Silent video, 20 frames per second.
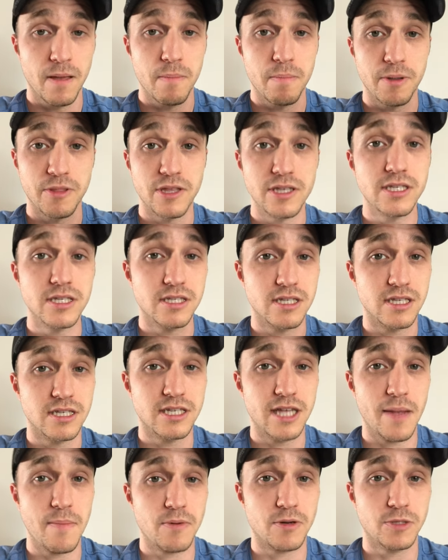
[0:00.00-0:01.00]
But this is the
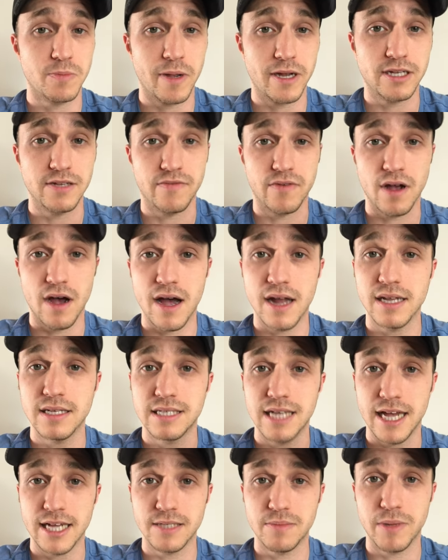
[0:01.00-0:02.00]
same perspective God
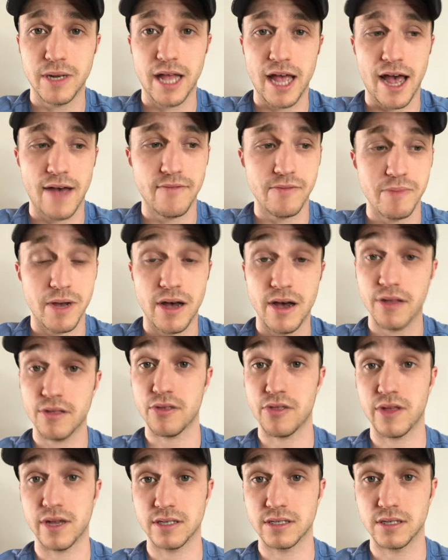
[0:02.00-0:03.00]
has asked me to have about
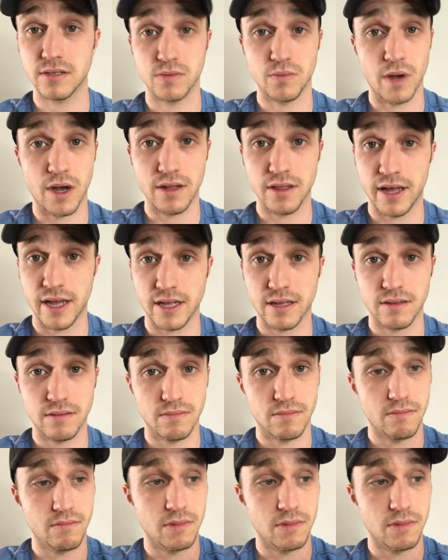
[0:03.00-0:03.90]
other things as well, like